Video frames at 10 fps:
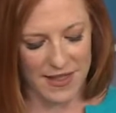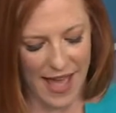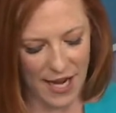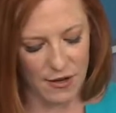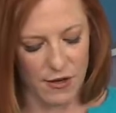
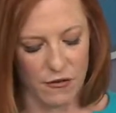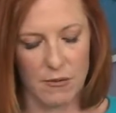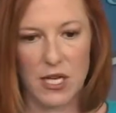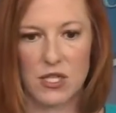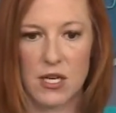accurate
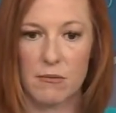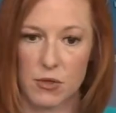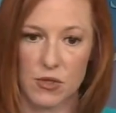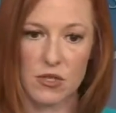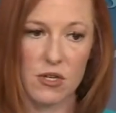information and
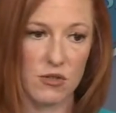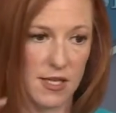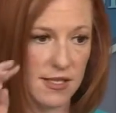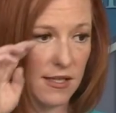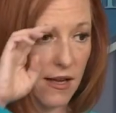boost
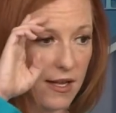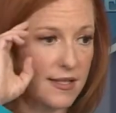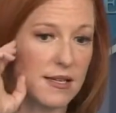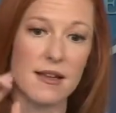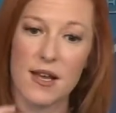trusted
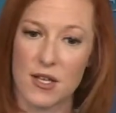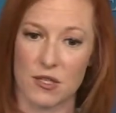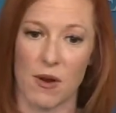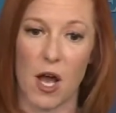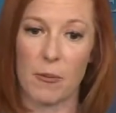content.
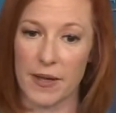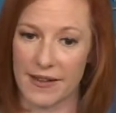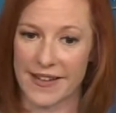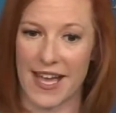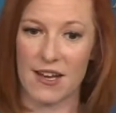So we're
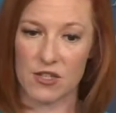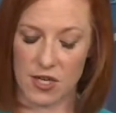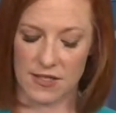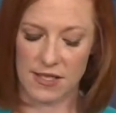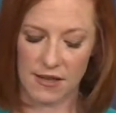helping get
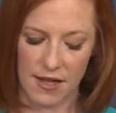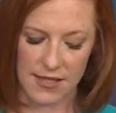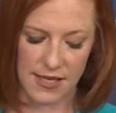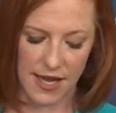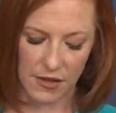trusted
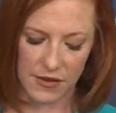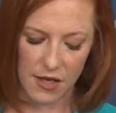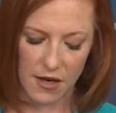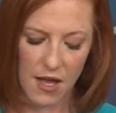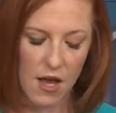content out
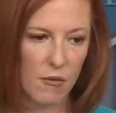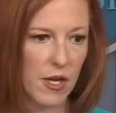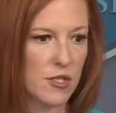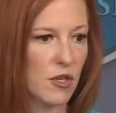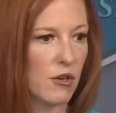there.
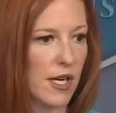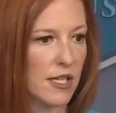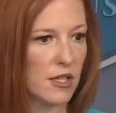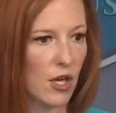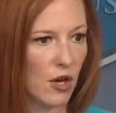We also
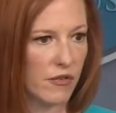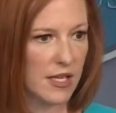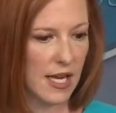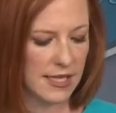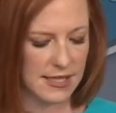created the
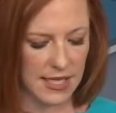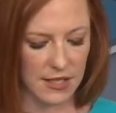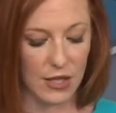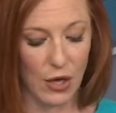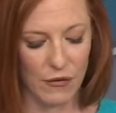
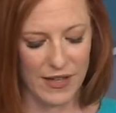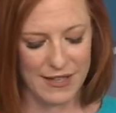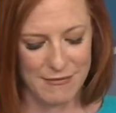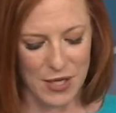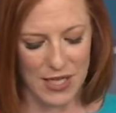COVID
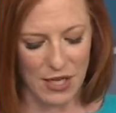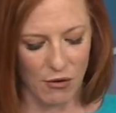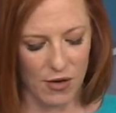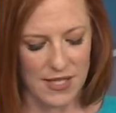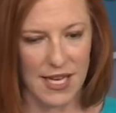Community
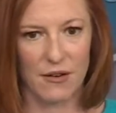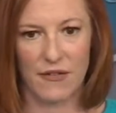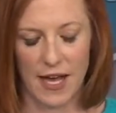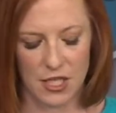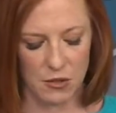Corps to get
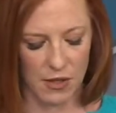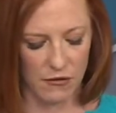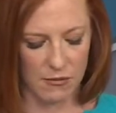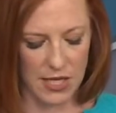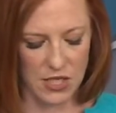factual
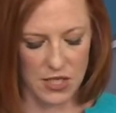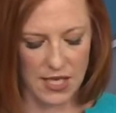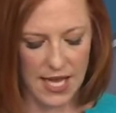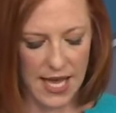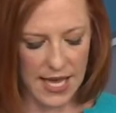
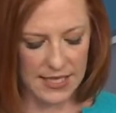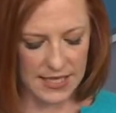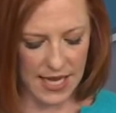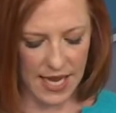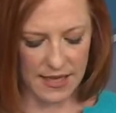information
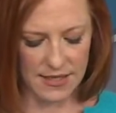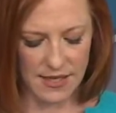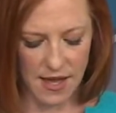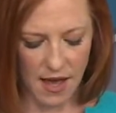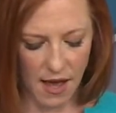into the
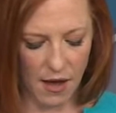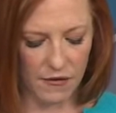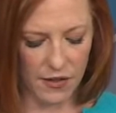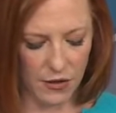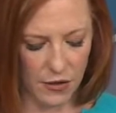hands
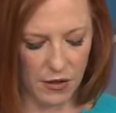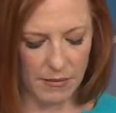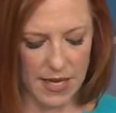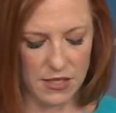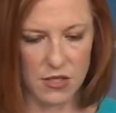of local
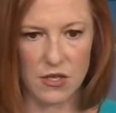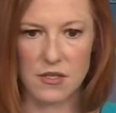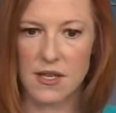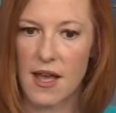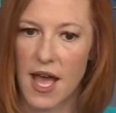
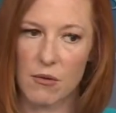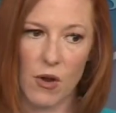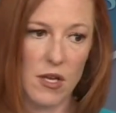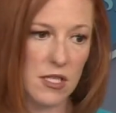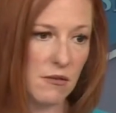messengers. And
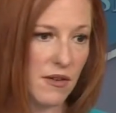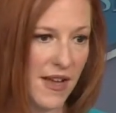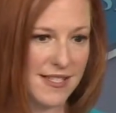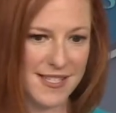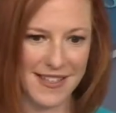we're also
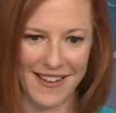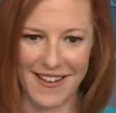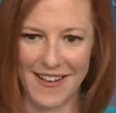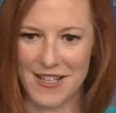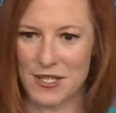investing,
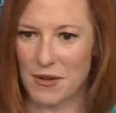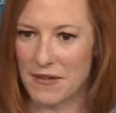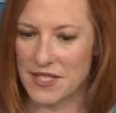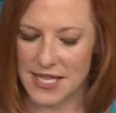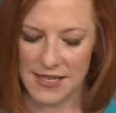as you all
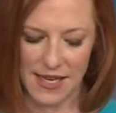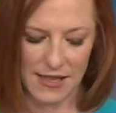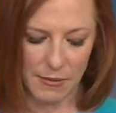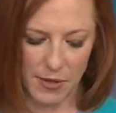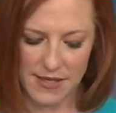have seen,
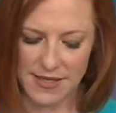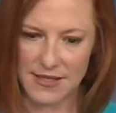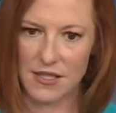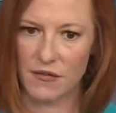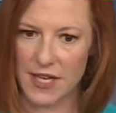in the
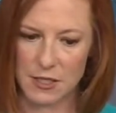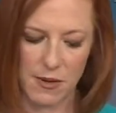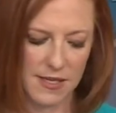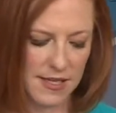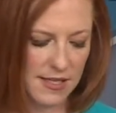president's, the vice
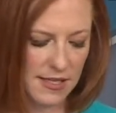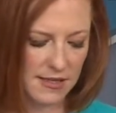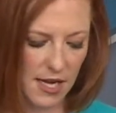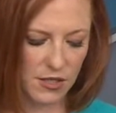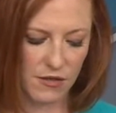president's,
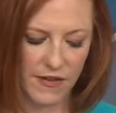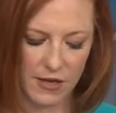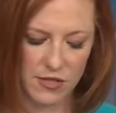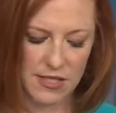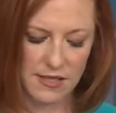and Dr.
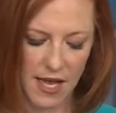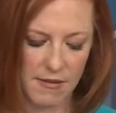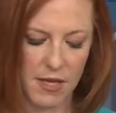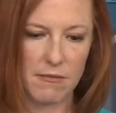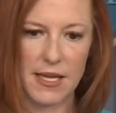Fauci's
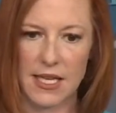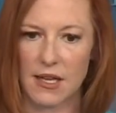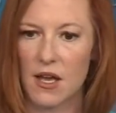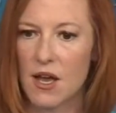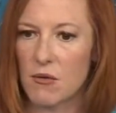time in
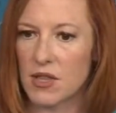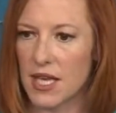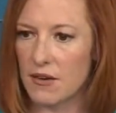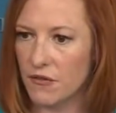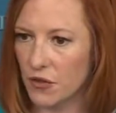meeting
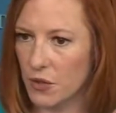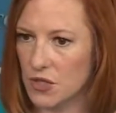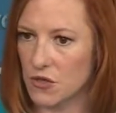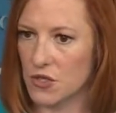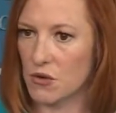with
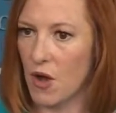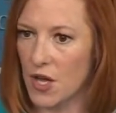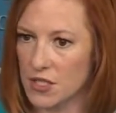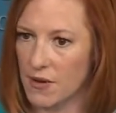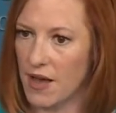influencers who
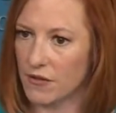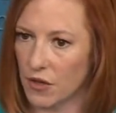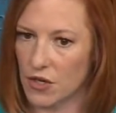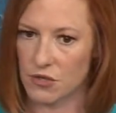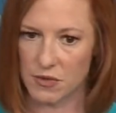also have
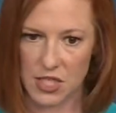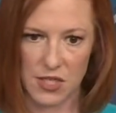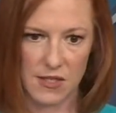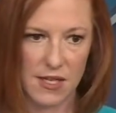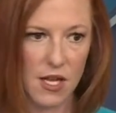large
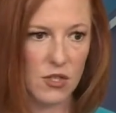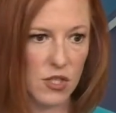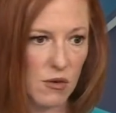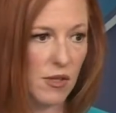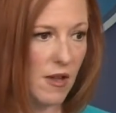reaches
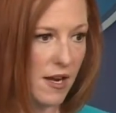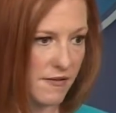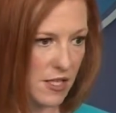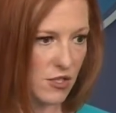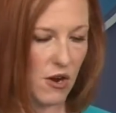to a lot of these